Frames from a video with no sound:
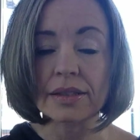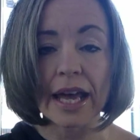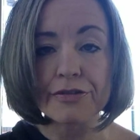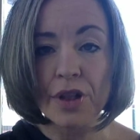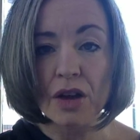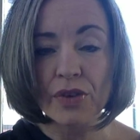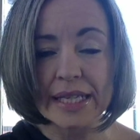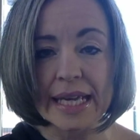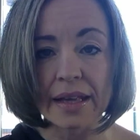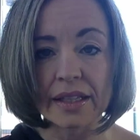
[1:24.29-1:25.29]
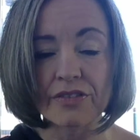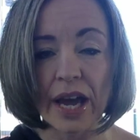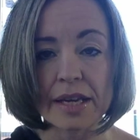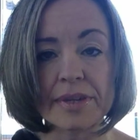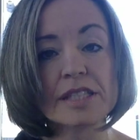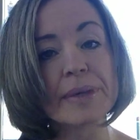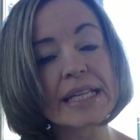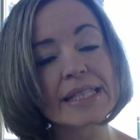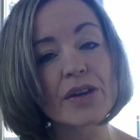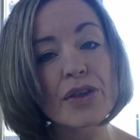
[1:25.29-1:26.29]
lifelong vitality vitamins
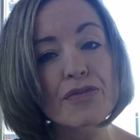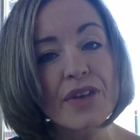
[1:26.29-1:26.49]
because they're the